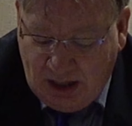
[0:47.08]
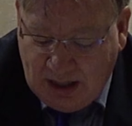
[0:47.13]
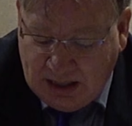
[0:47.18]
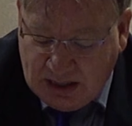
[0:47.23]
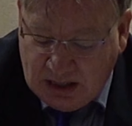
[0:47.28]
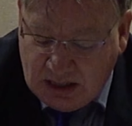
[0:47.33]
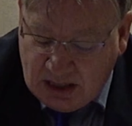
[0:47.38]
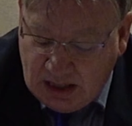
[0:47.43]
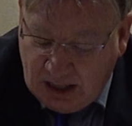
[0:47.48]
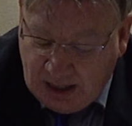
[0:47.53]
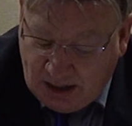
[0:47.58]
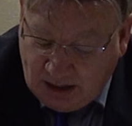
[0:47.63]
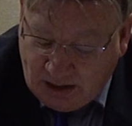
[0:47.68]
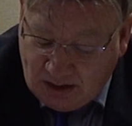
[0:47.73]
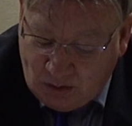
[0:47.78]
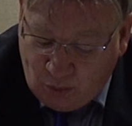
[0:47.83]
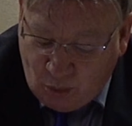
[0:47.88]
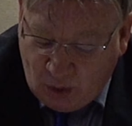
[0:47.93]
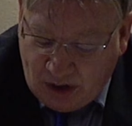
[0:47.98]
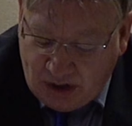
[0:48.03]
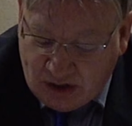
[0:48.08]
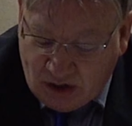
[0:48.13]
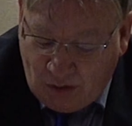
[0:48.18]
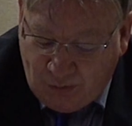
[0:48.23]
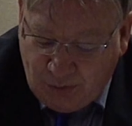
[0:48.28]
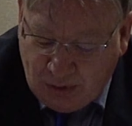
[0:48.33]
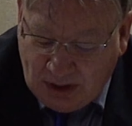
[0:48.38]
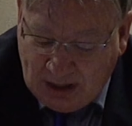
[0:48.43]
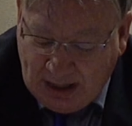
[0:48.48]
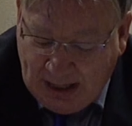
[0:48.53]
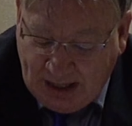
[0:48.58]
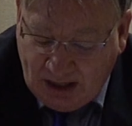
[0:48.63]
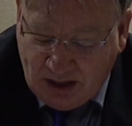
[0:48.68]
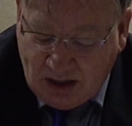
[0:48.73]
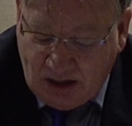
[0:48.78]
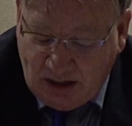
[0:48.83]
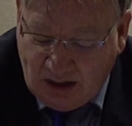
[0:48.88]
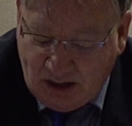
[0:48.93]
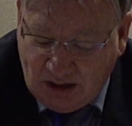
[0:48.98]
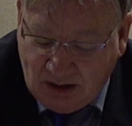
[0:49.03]
And yet, what is often
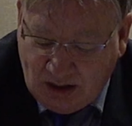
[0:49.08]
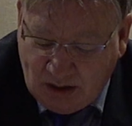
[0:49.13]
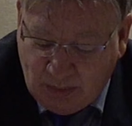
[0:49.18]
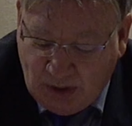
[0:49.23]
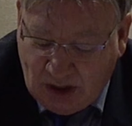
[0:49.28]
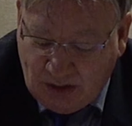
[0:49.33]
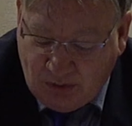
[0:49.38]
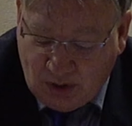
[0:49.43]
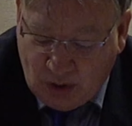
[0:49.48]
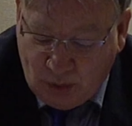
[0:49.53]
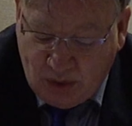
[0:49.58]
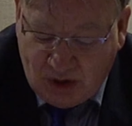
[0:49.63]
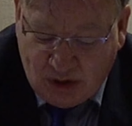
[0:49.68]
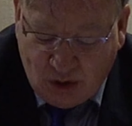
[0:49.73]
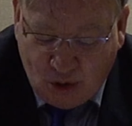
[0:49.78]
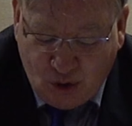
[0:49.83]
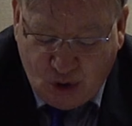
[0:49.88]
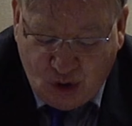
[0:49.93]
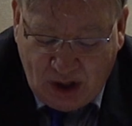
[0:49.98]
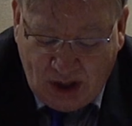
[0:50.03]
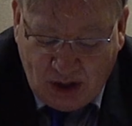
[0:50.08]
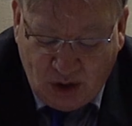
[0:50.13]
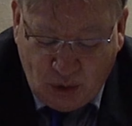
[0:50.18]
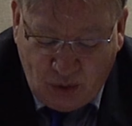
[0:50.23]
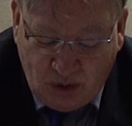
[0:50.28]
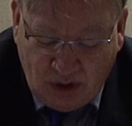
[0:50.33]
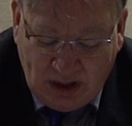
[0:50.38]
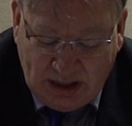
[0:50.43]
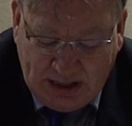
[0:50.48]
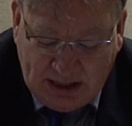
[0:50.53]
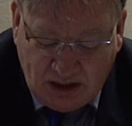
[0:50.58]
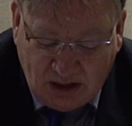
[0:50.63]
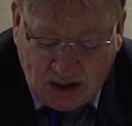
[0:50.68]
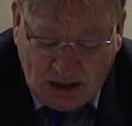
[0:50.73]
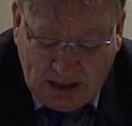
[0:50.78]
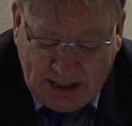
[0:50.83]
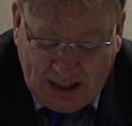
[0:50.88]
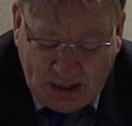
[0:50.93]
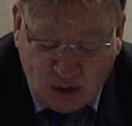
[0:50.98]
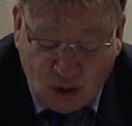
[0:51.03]
lacking, in my view, is a genuine
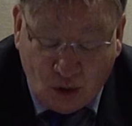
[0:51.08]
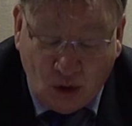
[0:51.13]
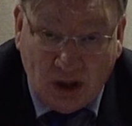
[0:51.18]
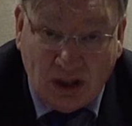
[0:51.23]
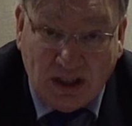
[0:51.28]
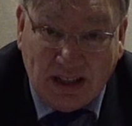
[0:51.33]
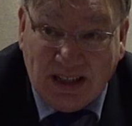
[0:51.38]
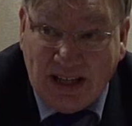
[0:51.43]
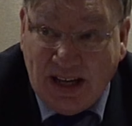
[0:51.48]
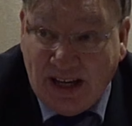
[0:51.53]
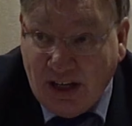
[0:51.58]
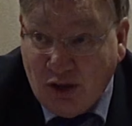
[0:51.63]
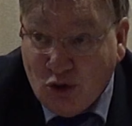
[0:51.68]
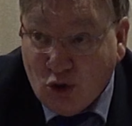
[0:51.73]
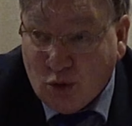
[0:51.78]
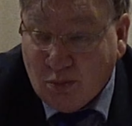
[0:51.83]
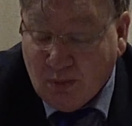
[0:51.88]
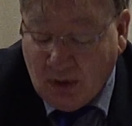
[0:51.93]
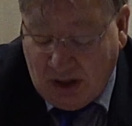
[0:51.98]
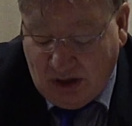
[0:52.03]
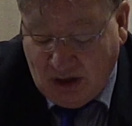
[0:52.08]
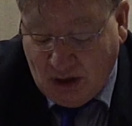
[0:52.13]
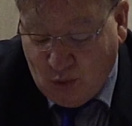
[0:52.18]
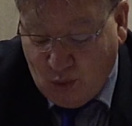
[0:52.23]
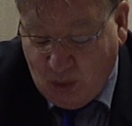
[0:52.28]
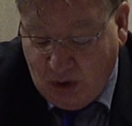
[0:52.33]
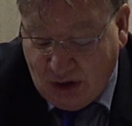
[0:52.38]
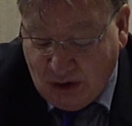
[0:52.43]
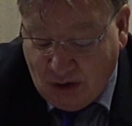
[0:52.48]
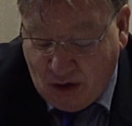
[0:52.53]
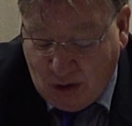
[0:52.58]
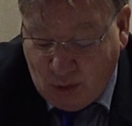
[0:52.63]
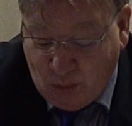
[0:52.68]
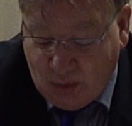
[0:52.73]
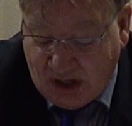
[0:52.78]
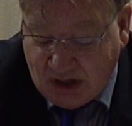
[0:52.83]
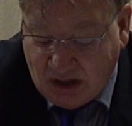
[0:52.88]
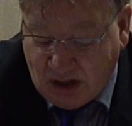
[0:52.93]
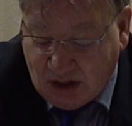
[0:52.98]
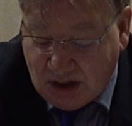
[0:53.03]
intellectual engagement with
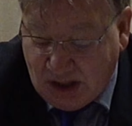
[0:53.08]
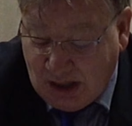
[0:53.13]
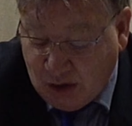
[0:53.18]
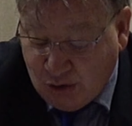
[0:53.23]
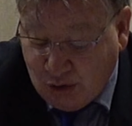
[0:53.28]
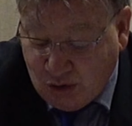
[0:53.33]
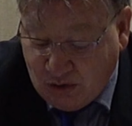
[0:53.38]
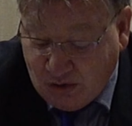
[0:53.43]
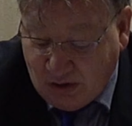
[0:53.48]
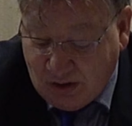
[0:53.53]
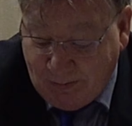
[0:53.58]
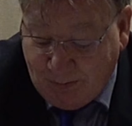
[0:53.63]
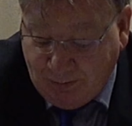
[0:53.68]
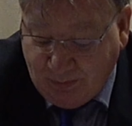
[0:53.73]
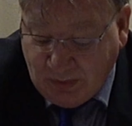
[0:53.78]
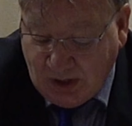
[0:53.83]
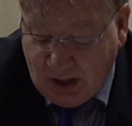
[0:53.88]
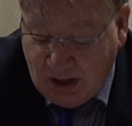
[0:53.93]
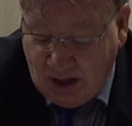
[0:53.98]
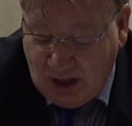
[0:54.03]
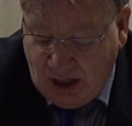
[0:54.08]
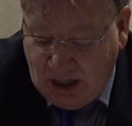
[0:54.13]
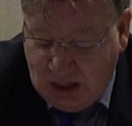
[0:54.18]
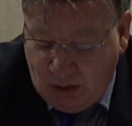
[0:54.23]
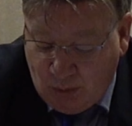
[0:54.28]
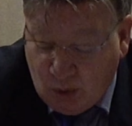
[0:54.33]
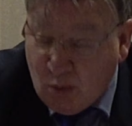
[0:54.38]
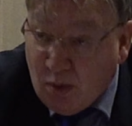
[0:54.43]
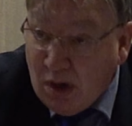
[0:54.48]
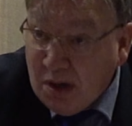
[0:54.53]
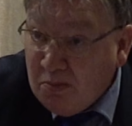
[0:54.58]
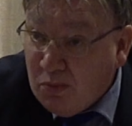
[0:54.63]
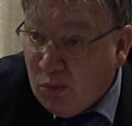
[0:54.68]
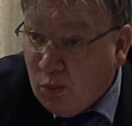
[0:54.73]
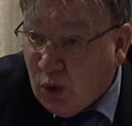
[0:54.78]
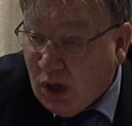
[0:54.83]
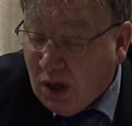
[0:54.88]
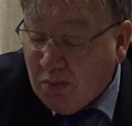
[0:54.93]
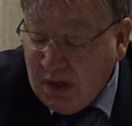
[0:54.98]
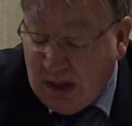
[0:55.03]
non-Western cultures.
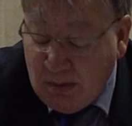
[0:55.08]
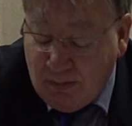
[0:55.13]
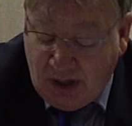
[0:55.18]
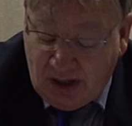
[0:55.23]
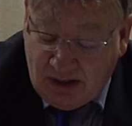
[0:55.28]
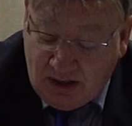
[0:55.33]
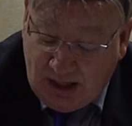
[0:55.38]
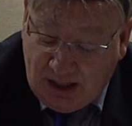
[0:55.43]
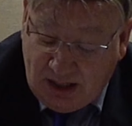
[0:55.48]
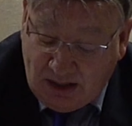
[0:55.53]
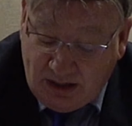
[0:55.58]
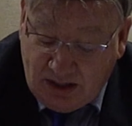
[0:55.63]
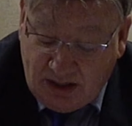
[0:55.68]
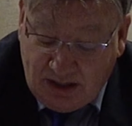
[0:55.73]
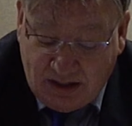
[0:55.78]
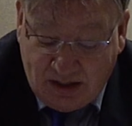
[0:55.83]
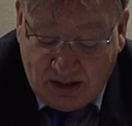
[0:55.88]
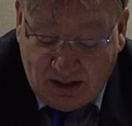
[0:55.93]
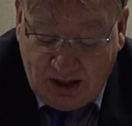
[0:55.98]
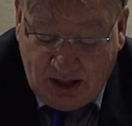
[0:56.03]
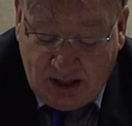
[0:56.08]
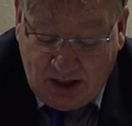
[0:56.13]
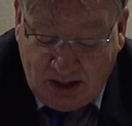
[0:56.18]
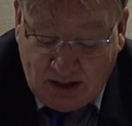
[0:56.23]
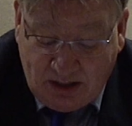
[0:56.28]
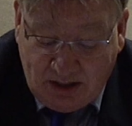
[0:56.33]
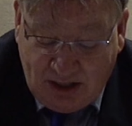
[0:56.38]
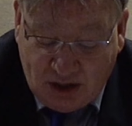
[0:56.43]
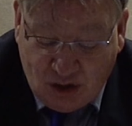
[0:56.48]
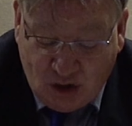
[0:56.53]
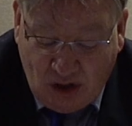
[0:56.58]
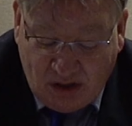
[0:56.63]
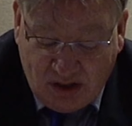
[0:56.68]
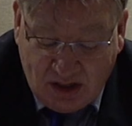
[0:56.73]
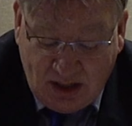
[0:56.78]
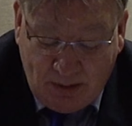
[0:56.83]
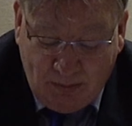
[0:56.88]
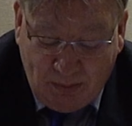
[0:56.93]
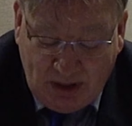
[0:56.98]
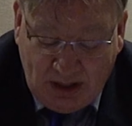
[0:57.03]
What I mean by that is that it's not
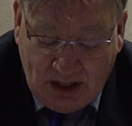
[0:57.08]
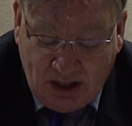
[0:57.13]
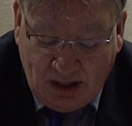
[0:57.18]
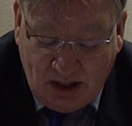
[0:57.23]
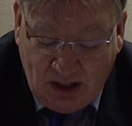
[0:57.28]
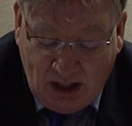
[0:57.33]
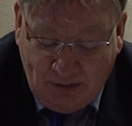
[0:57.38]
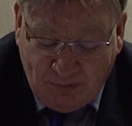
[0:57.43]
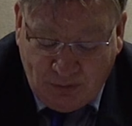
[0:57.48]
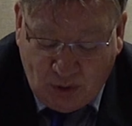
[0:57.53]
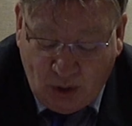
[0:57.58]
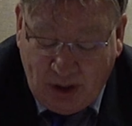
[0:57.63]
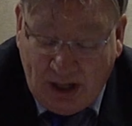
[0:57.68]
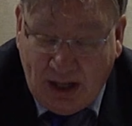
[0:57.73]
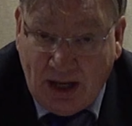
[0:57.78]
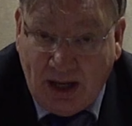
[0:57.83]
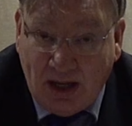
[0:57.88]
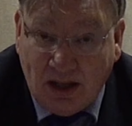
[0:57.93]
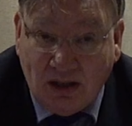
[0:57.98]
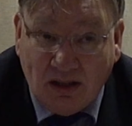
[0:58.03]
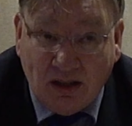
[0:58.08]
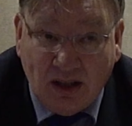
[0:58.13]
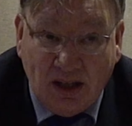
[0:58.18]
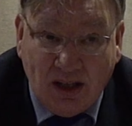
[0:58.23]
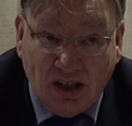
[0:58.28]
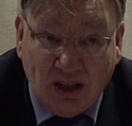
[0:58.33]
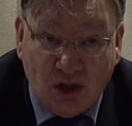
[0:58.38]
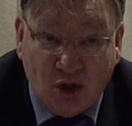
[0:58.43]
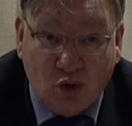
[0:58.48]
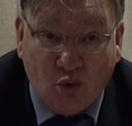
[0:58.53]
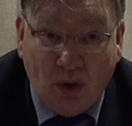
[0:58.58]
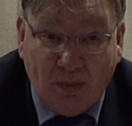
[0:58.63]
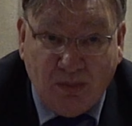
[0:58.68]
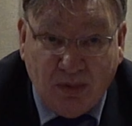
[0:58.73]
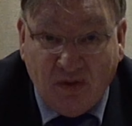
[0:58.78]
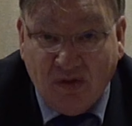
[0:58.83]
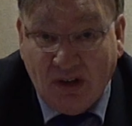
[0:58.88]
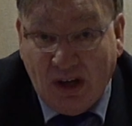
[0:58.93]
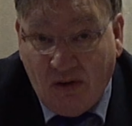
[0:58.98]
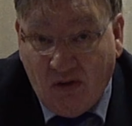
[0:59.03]
simply enough to add a
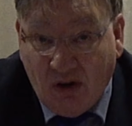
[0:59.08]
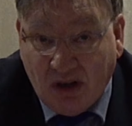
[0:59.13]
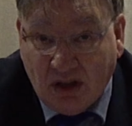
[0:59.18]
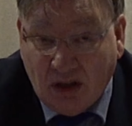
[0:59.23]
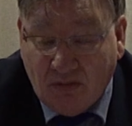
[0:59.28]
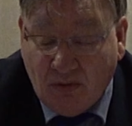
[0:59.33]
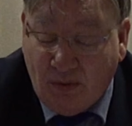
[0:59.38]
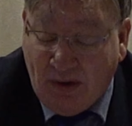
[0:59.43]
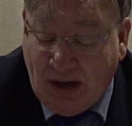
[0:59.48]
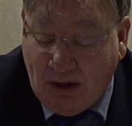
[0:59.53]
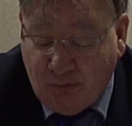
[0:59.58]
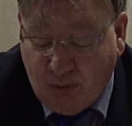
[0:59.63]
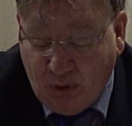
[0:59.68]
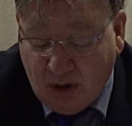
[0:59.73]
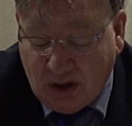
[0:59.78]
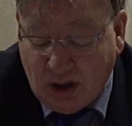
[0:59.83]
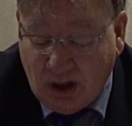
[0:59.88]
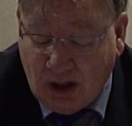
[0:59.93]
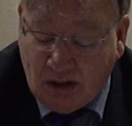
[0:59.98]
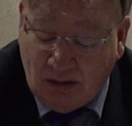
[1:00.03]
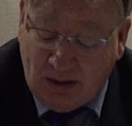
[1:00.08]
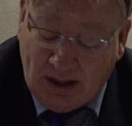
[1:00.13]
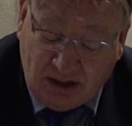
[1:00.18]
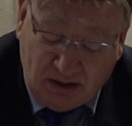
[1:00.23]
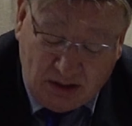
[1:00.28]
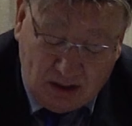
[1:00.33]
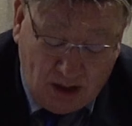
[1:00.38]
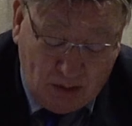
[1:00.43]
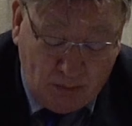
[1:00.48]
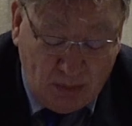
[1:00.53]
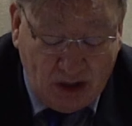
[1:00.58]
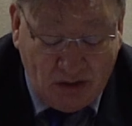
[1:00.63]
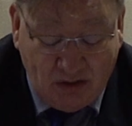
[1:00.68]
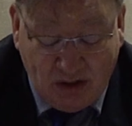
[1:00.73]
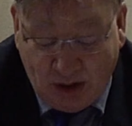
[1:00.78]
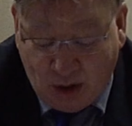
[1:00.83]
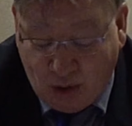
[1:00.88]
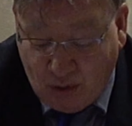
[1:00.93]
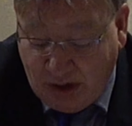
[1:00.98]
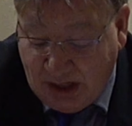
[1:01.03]
descriptive narrative of Africa, Latin
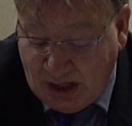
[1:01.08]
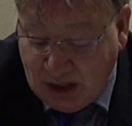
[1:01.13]
America, or